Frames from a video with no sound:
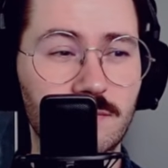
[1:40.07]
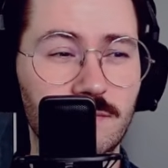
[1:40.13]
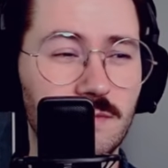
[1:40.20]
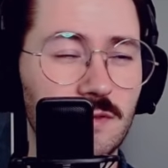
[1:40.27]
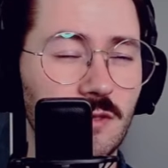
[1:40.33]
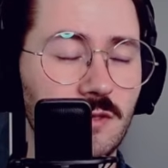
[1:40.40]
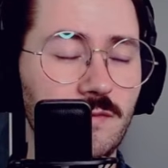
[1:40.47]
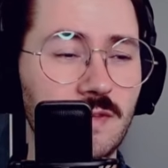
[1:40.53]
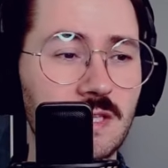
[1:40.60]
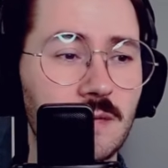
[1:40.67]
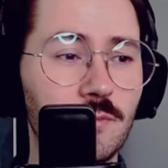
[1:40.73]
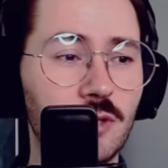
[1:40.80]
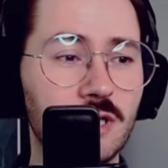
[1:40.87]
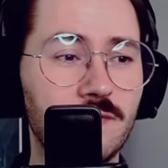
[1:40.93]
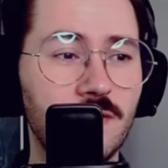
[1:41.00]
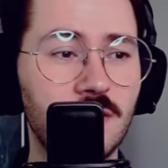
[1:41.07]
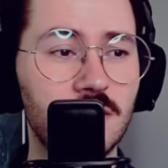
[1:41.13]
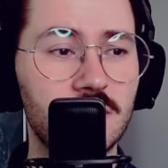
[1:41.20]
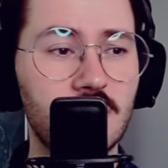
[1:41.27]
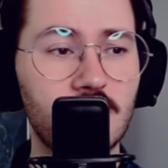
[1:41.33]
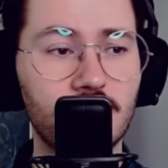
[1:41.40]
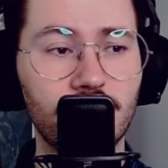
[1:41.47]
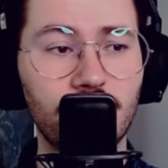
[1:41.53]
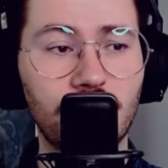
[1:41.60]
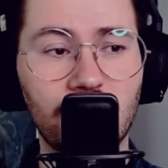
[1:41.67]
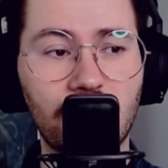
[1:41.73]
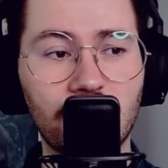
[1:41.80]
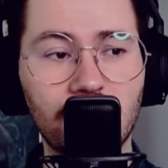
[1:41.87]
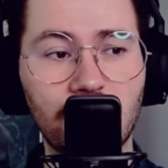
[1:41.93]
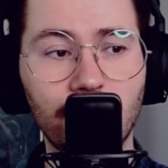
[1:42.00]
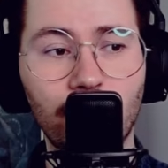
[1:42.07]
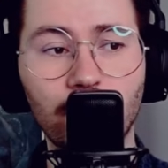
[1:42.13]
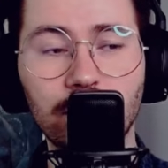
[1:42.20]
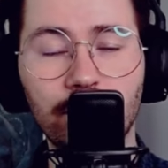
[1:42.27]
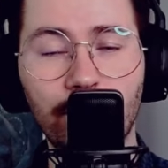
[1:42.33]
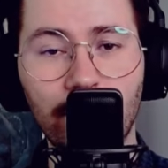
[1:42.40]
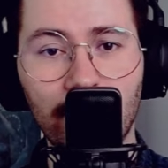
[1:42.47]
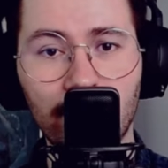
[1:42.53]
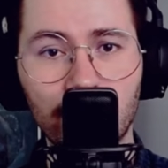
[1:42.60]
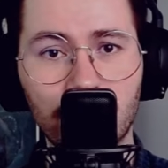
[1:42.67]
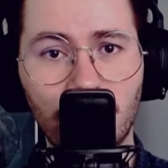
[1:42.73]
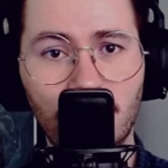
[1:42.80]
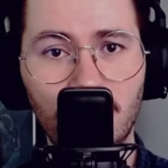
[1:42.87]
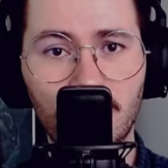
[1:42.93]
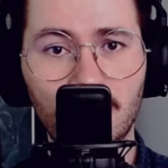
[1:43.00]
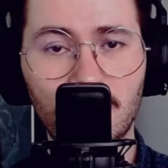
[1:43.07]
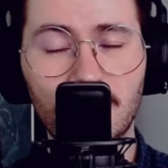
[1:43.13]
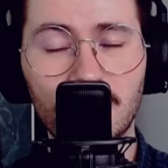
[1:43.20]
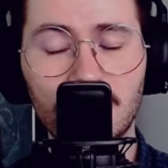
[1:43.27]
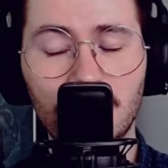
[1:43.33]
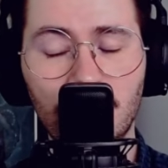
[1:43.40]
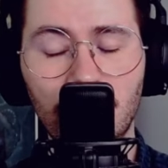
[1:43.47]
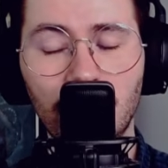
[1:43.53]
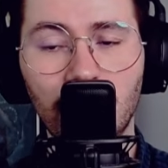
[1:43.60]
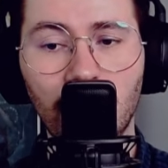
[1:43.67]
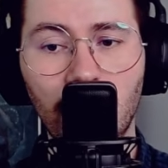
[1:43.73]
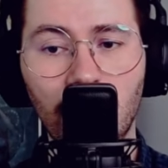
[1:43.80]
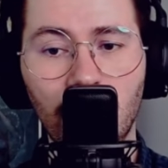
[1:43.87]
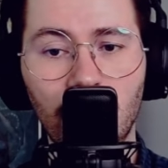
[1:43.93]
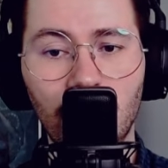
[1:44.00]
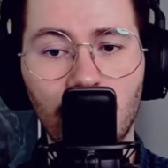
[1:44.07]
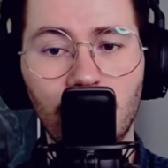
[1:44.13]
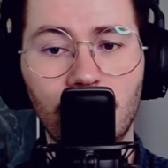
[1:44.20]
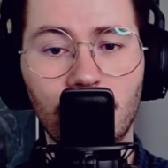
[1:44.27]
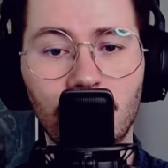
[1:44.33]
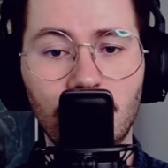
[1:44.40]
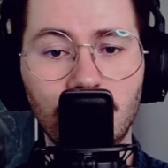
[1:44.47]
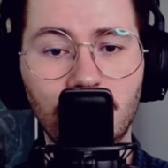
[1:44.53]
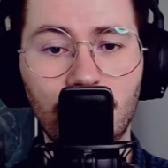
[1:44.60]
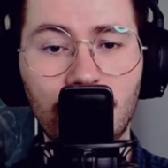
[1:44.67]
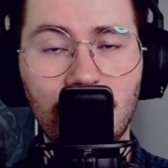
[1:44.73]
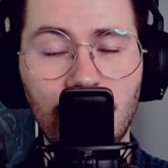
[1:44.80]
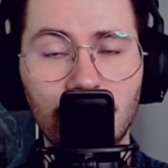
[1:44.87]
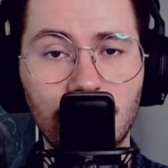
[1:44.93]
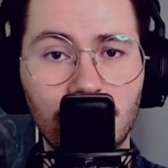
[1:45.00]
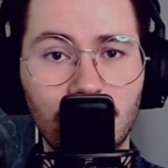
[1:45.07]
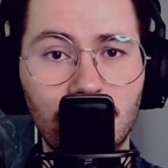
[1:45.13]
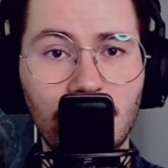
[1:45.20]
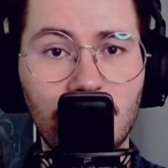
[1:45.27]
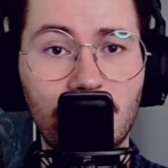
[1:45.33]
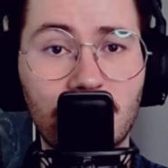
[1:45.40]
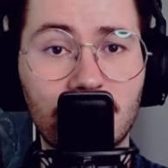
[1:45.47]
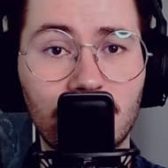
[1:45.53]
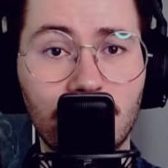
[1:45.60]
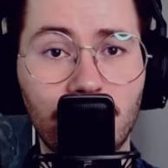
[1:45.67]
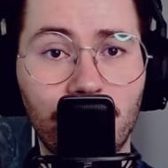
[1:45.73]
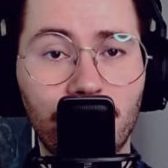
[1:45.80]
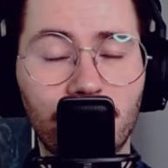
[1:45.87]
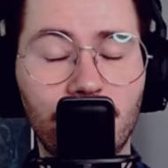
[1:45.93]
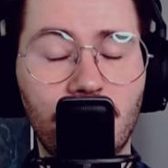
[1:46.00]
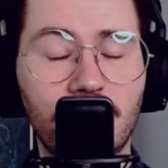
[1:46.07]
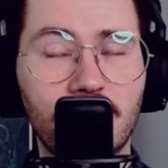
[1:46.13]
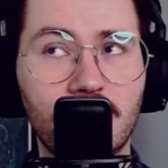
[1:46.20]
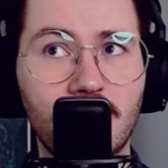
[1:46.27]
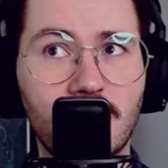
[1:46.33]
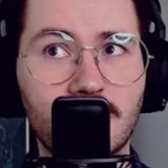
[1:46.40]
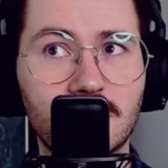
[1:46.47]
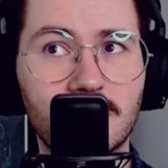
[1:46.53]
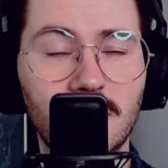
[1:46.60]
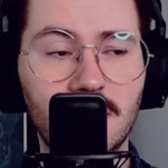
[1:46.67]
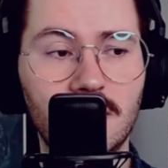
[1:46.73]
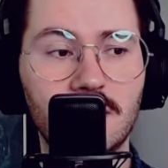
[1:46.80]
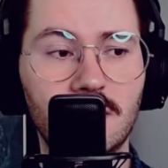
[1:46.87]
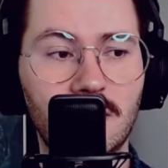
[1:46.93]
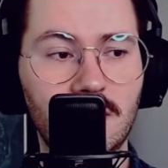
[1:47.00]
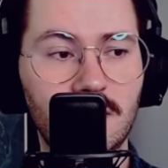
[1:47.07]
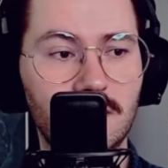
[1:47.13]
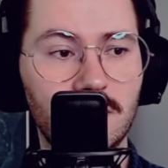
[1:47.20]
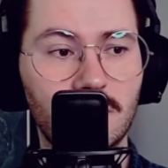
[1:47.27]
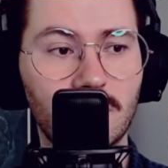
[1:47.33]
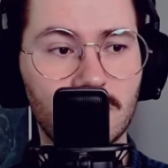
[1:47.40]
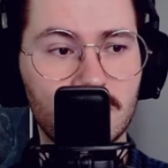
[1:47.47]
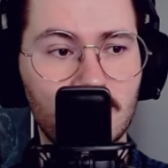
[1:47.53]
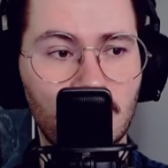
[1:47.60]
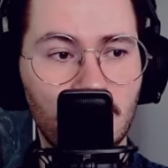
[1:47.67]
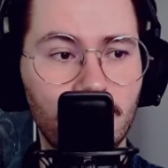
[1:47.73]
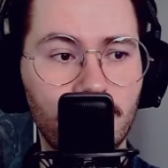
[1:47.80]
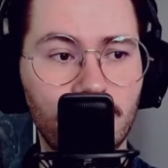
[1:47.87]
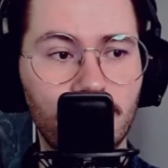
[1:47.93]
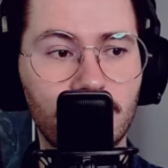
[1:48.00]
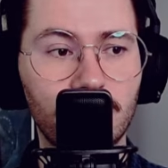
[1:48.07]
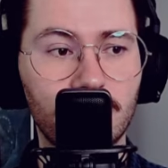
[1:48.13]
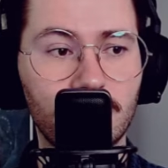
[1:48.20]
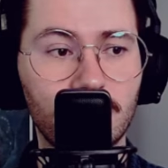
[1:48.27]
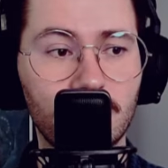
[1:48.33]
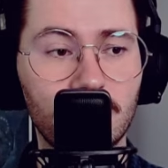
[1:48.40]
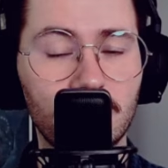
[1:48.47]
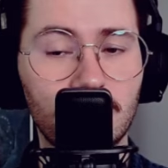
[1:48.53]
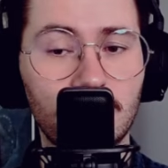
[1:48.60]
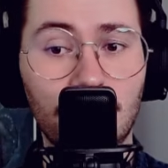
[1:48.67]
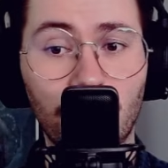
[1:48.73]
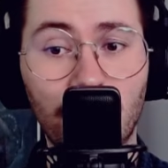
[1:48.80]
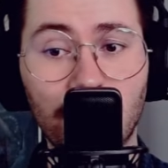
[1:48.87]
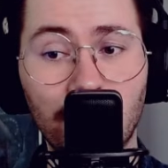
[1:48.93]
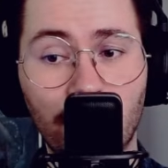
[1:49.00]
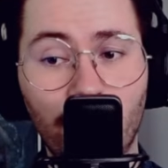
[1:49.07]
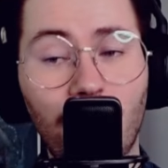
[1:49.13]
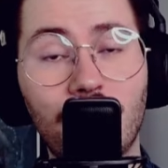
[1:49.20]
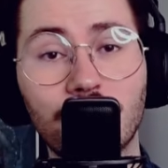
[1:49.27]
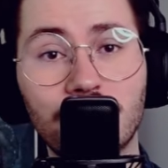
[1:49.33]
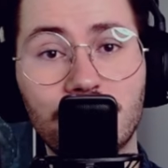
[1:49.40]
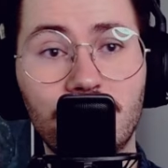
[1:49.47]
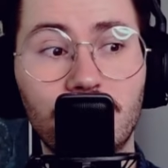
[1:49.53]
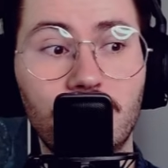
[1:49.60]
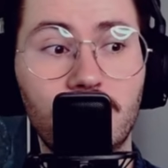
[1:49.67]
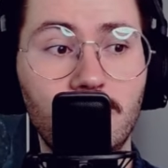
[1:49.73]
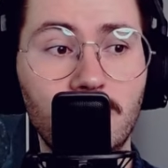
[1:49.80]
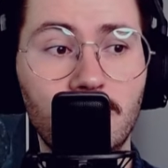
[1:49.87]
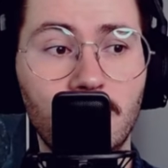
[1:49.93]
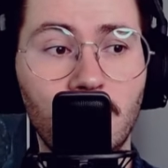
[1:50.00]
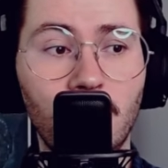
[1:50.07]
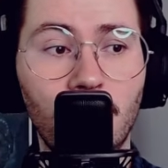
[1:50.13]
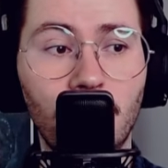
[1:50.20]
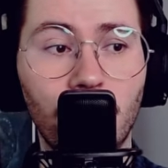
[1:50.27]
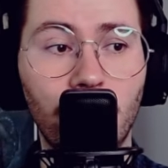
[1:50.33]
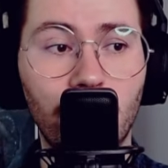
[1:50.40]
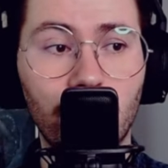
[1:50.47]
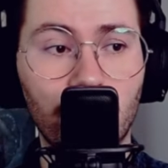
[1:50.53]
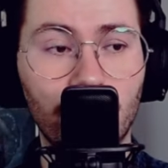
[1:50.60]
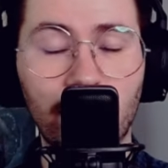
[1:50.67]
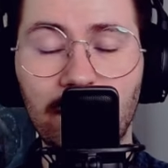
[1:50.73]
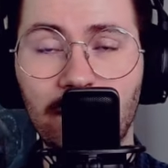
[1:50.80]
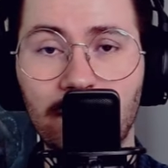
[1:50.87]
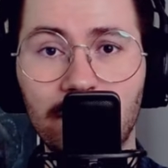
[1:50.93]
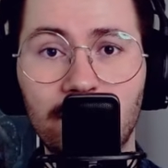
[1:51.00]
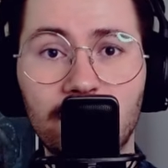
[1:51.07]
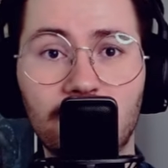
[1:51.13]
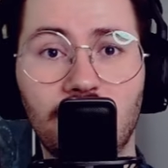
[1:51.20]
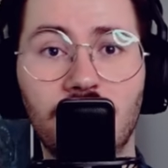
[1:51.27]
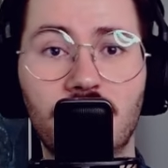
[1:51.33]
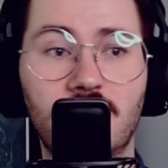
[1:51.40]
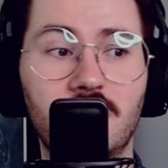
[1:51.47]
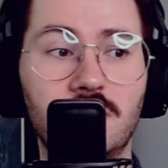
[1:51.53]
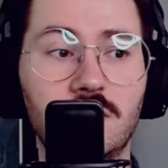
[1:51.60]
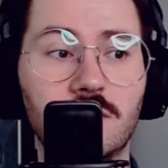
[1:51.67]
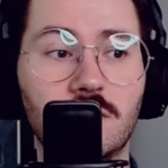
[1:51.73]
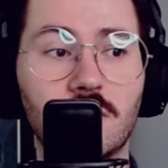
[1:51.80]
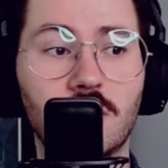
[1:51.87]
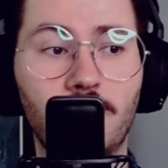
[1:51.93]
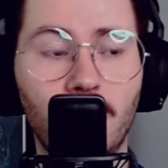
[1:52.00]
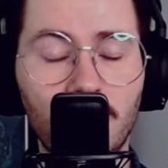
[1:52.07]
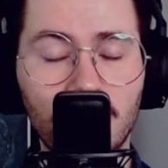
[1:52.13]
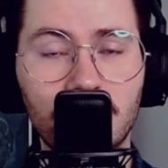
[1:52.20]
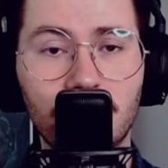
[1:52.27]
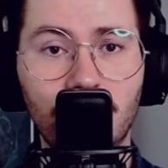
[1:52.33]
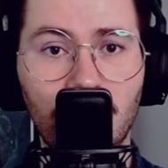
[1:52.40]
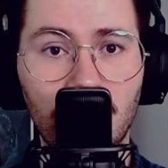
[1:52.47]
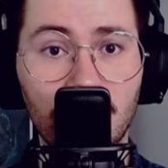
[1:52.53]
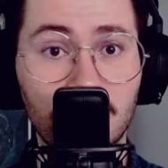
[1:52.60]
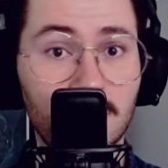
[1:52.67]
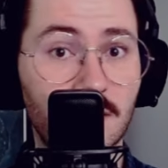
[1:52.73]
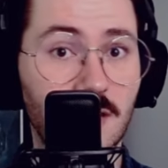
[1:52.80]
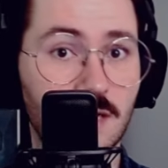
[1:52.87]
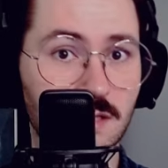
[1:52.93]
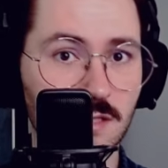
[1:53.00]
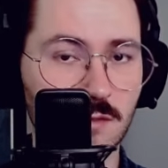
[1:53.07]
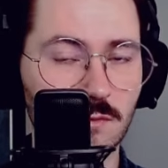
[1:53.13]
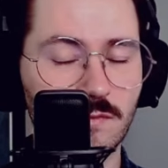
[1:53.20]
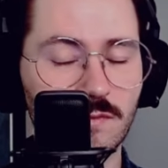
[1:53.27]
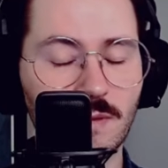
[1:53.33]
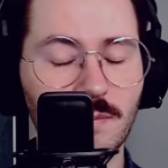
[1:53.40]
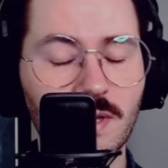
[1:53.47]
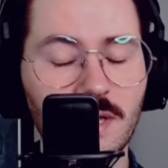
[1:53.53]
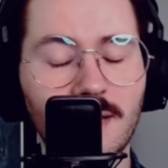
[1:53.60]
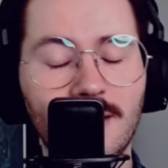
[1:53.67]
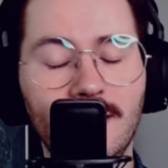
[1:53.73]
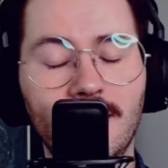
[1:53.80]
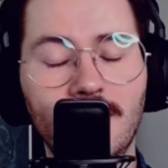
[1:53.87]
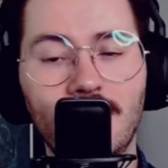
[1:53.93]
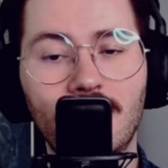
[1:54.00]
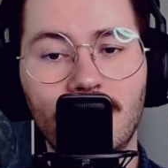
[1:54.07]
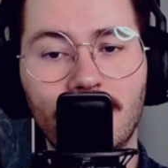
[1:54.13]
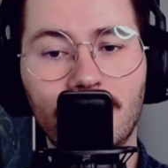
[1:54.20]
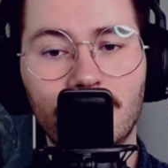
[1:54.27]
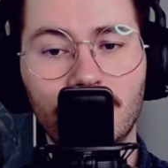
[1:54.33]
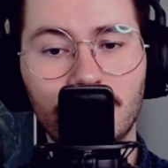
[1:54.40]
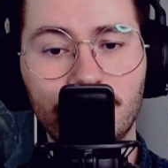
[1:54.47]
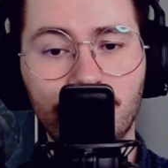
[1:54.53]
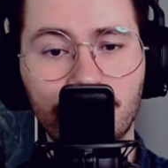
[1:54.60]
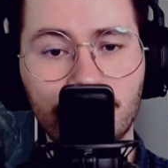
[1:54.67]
not even tempo advantage, but like tempo differential, let's say. And you can either do that by accelerating yourself the way that FAMs do, or by decelerating your opponent by interacting with them. And